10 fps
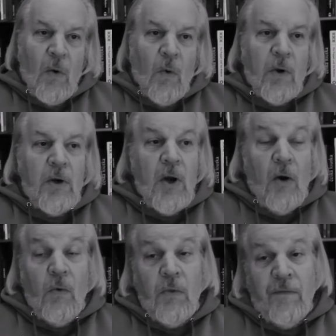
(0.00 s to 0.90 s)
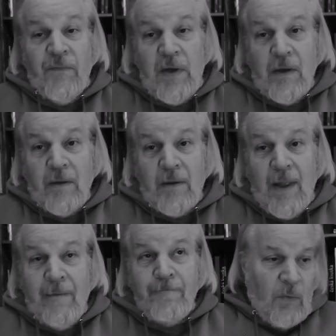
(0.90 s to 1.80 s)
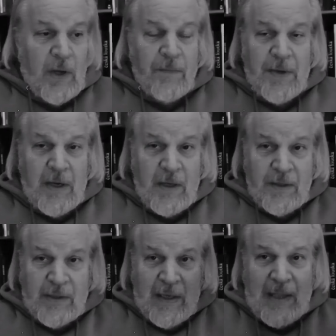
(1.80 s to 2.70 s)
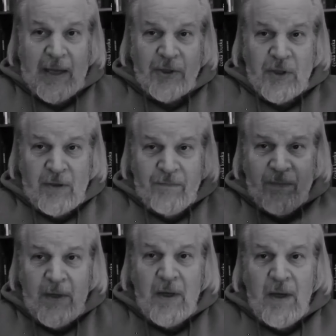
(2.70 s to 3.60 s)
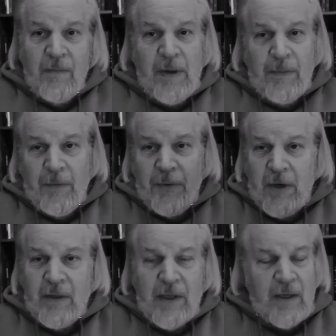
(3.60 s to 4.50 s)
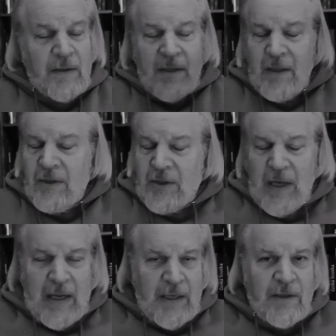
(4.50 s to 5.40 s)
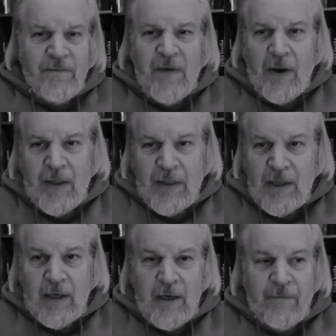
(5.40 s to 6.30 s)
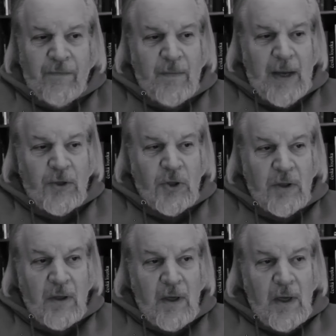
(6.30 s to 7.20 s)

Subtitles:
or know the field. Wikipedia is a collection of people putting things, and it's very thin information.